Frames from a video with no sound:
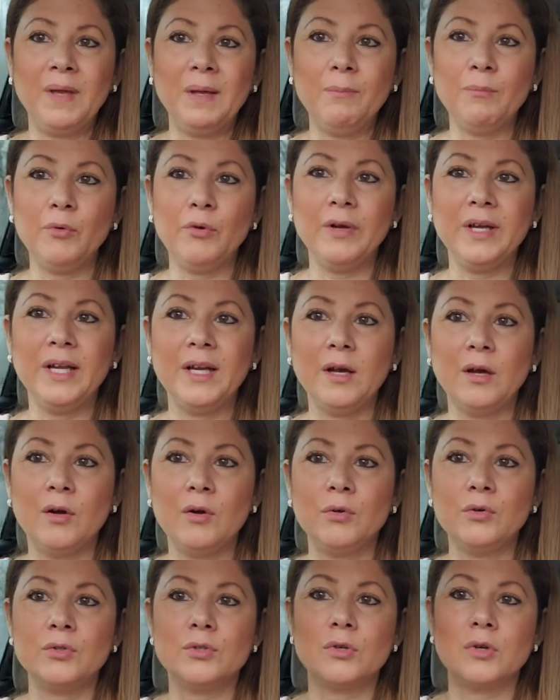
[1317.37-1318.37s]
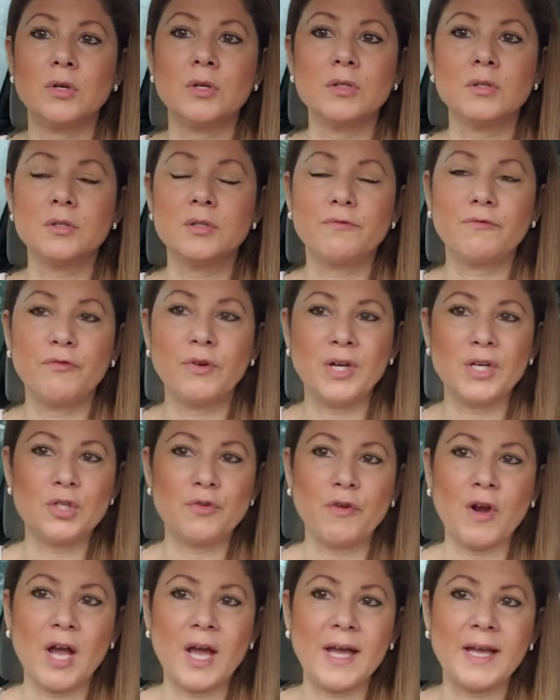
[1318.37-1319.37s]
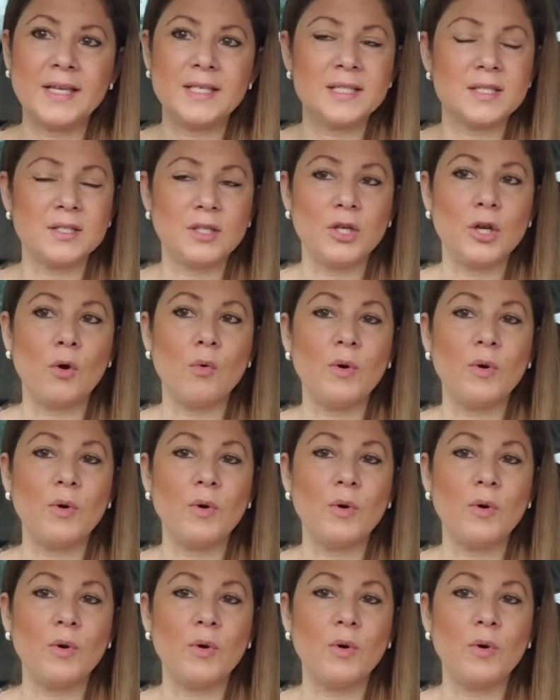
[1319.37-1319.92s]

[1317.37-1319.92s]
bean burritos or French fries,